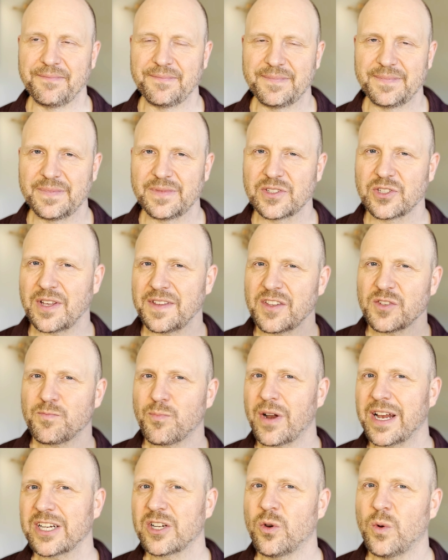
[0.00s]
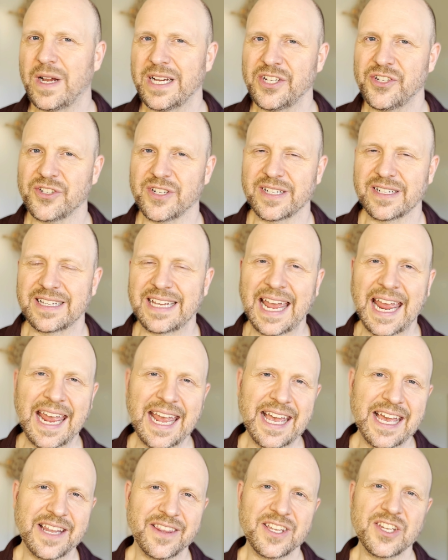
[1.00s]
So this broad question,
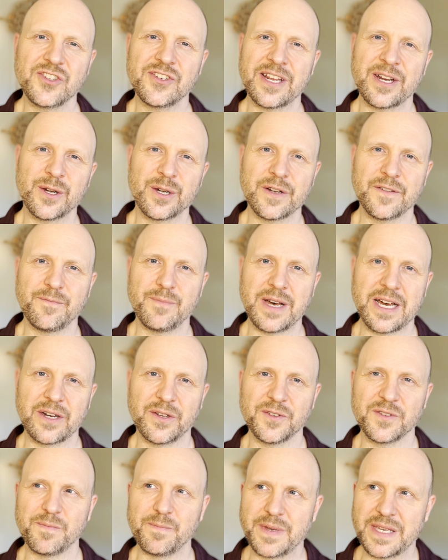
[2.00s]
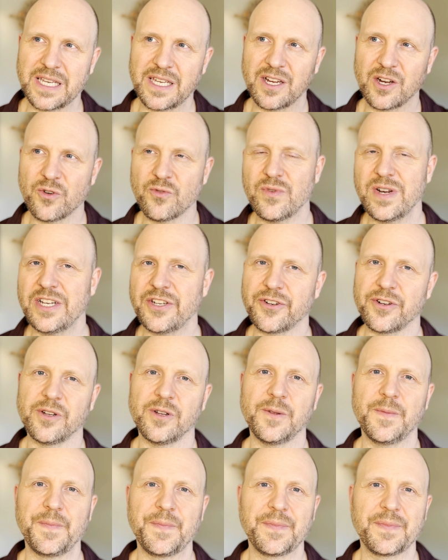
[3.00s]
can these generative models be original?
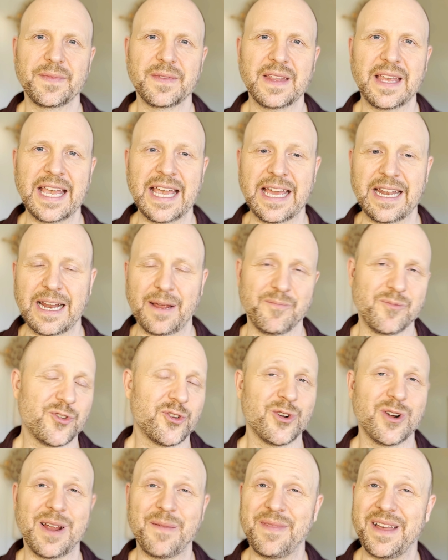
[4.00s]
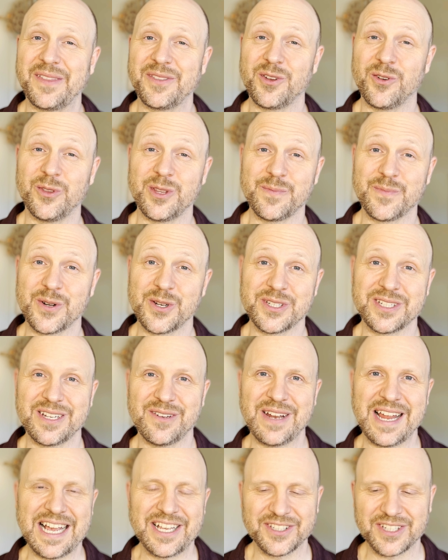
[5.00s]
And I'm sure I'm not the only person
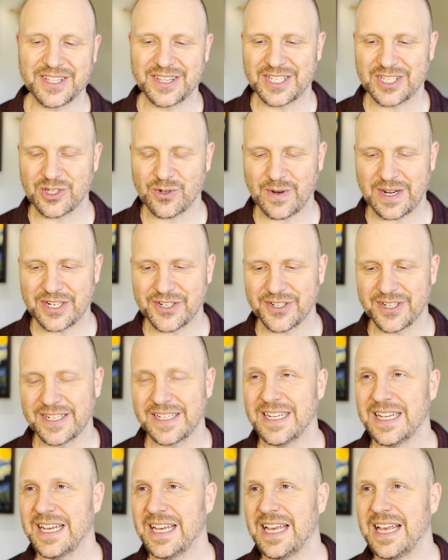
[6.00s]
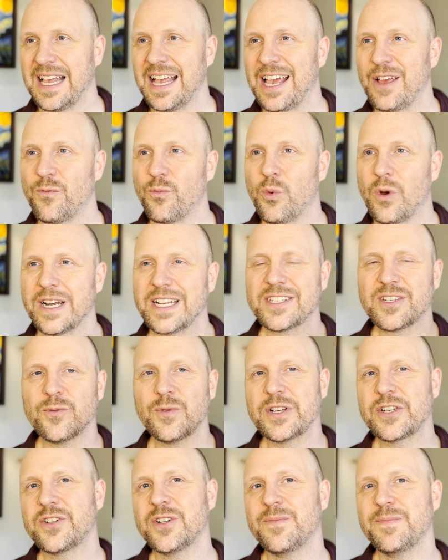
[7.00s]
asking this question. And what does
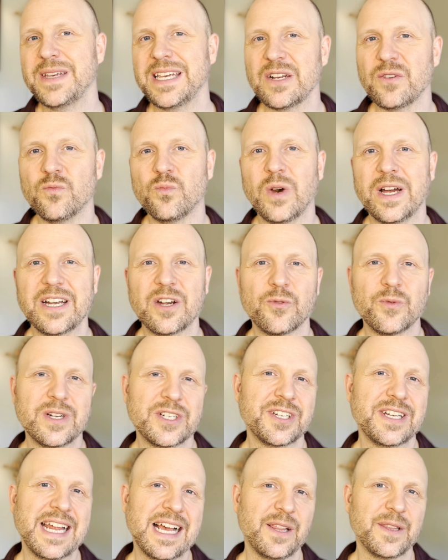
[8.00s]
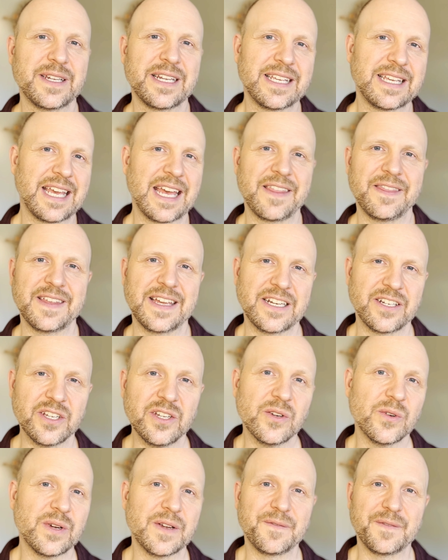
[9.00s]
original mean? What originality can they
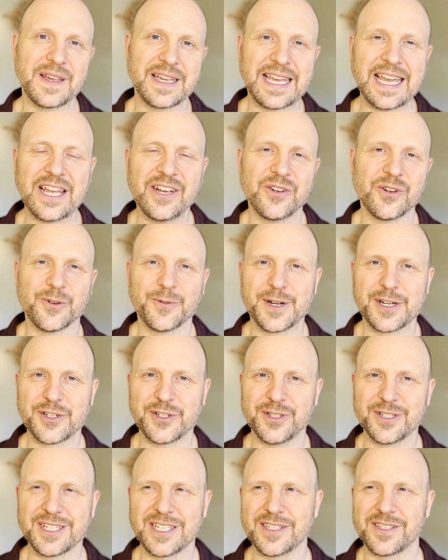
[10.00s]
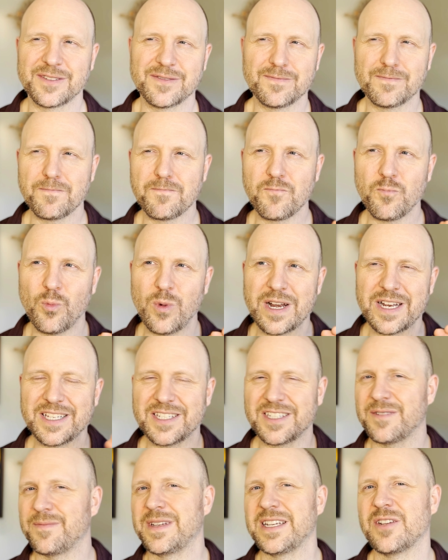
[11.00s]
do if they can do original? Because what does
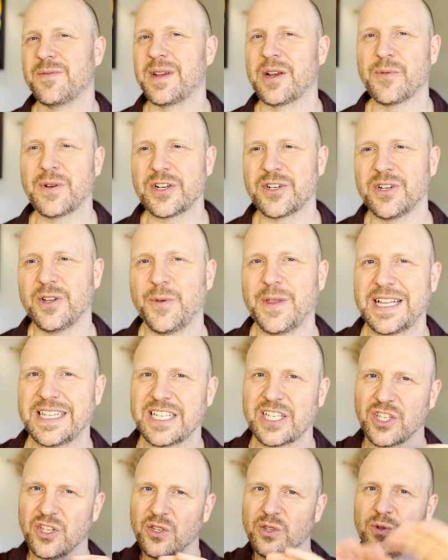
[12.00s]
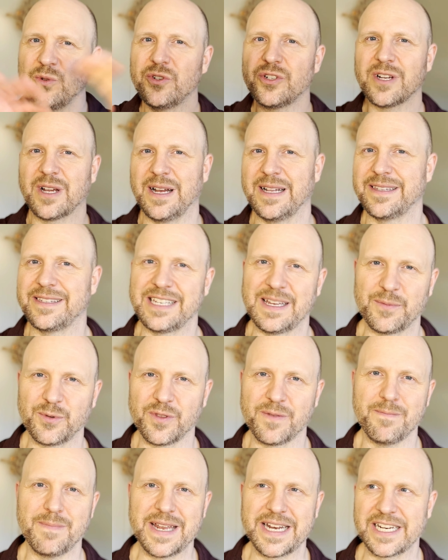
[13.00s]
it mean to be original? That's a huge concept with
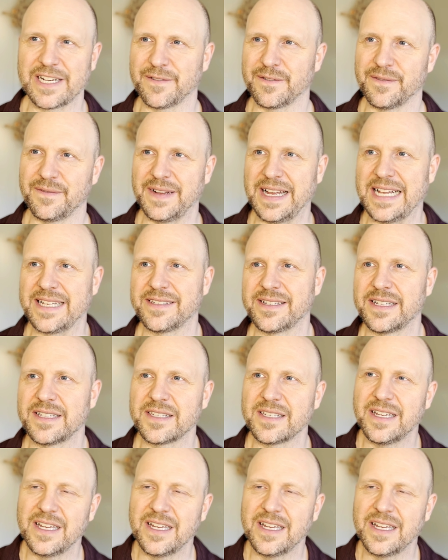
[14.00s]
many different facets.